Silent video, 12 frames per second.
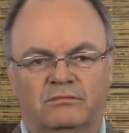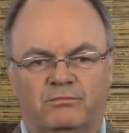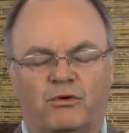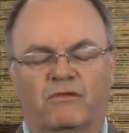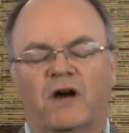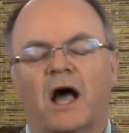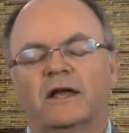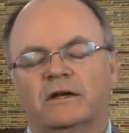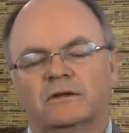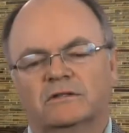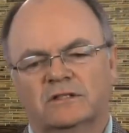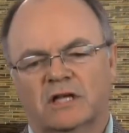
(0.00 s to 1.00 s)

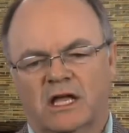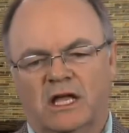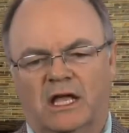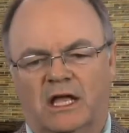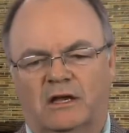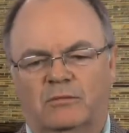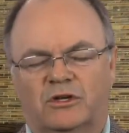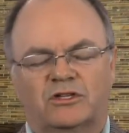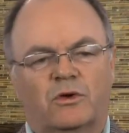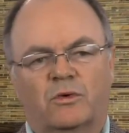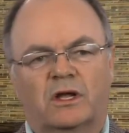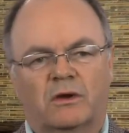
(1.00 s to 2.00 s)
providers in a
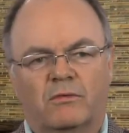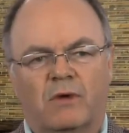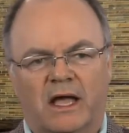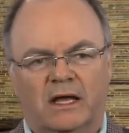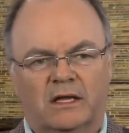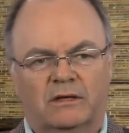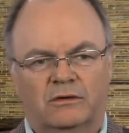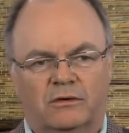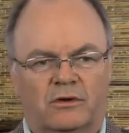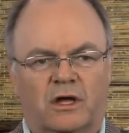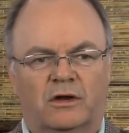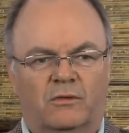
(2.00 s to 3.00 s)
much quicker way than you
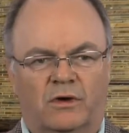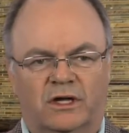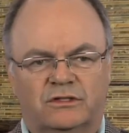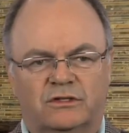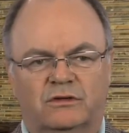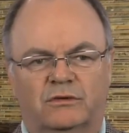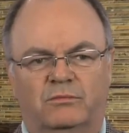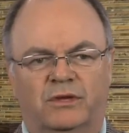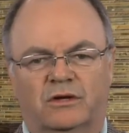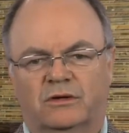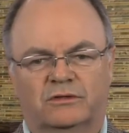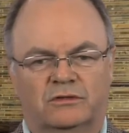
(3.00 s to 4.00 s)
could otherwise do
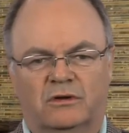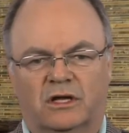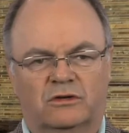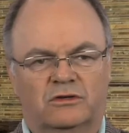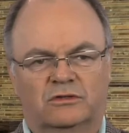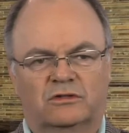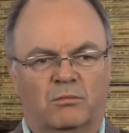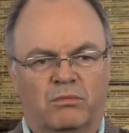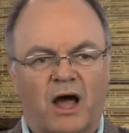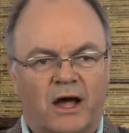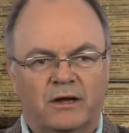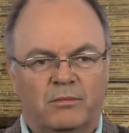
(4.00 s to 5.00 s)
because you can just
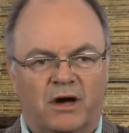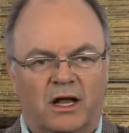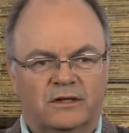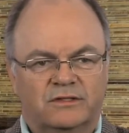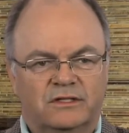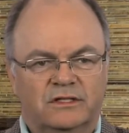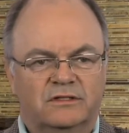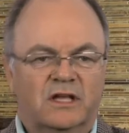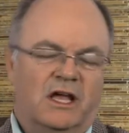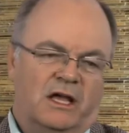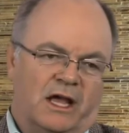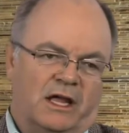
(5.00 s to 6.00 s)
apply the policies
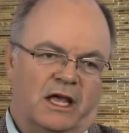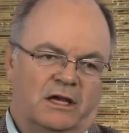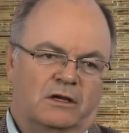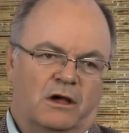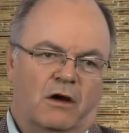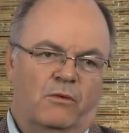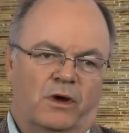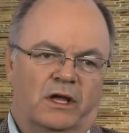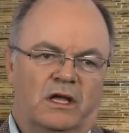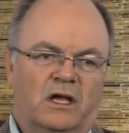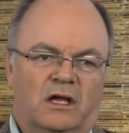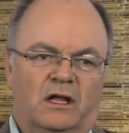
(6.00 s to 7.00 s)
and get
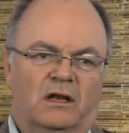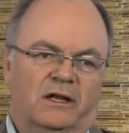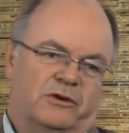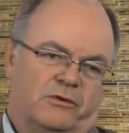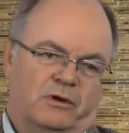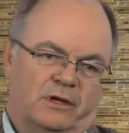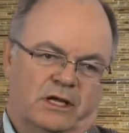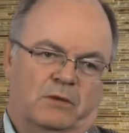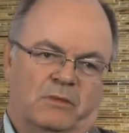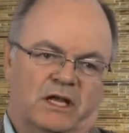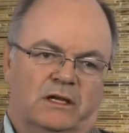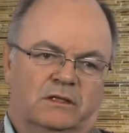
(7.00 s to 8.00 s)
going literally
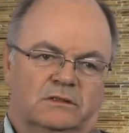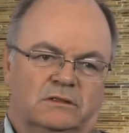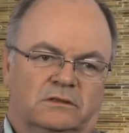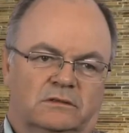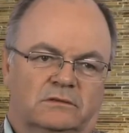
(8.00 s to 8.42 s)
in minutes.